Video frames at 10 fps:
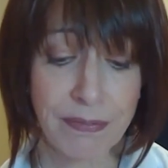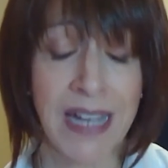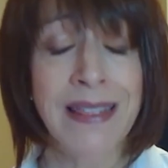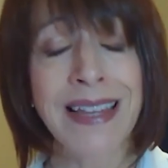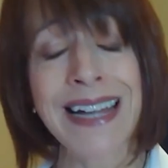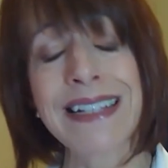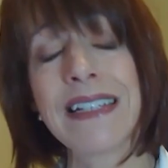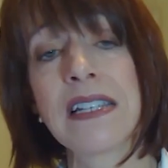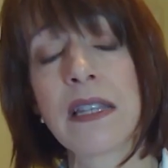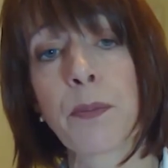And that
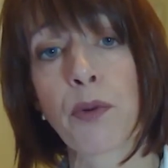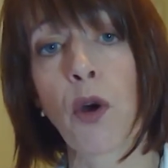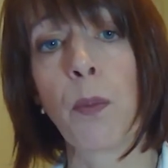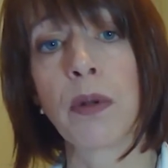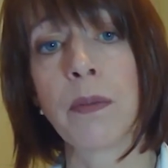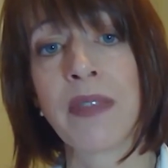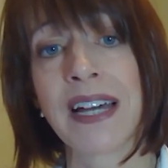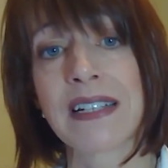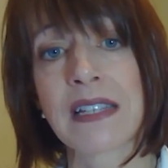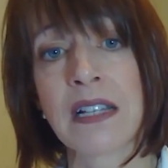is the problem,
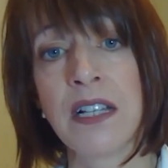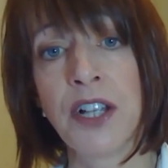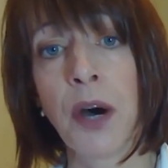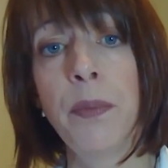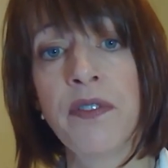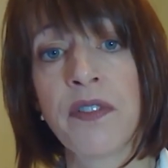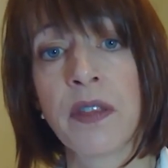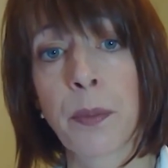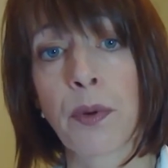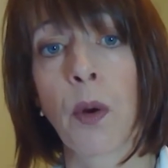that's the nub of the
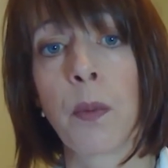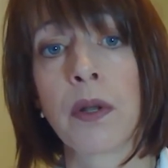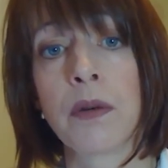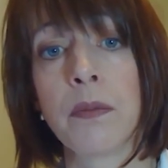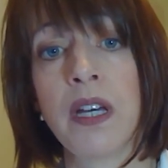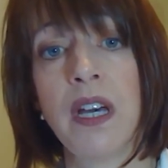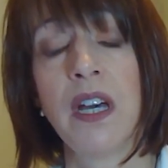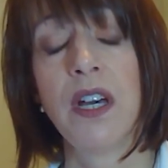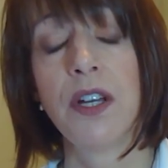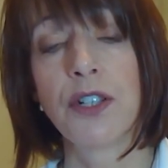problem
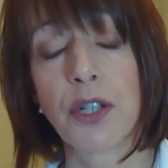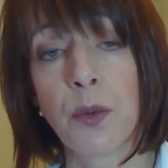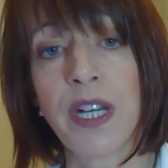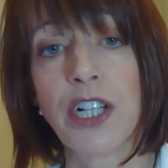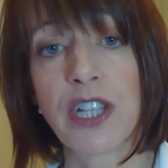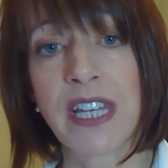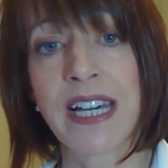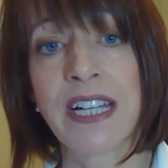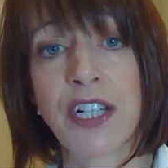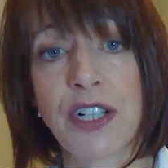to which the
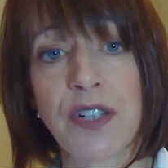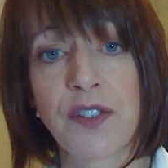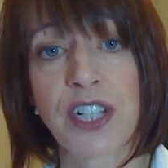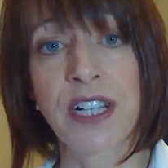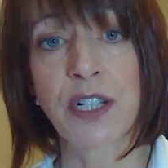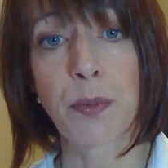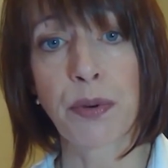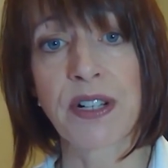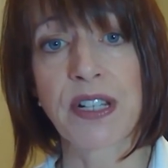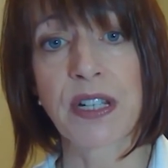agent of change
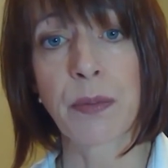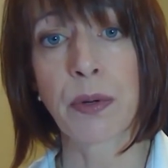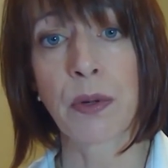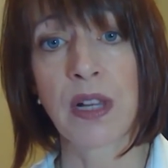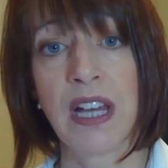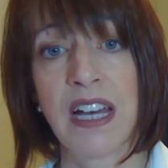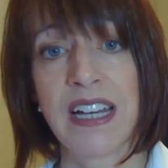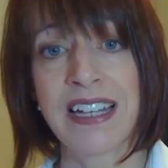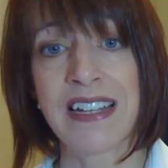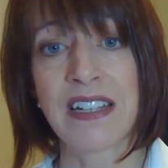principle
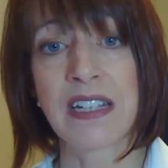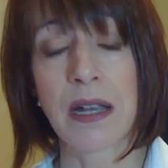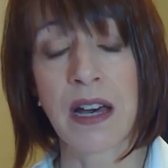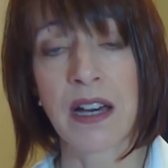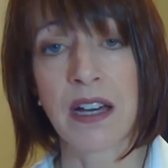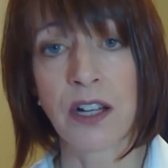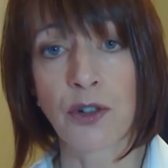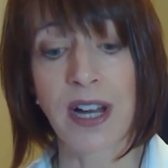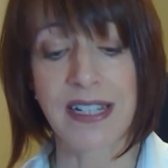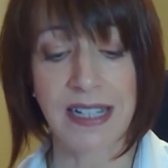is
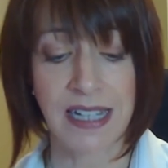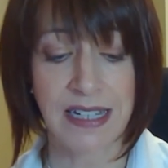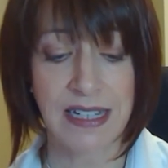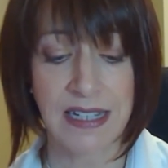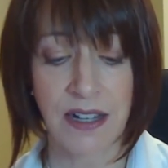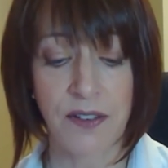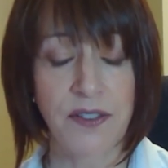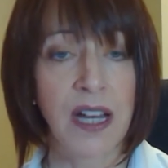addressing itself.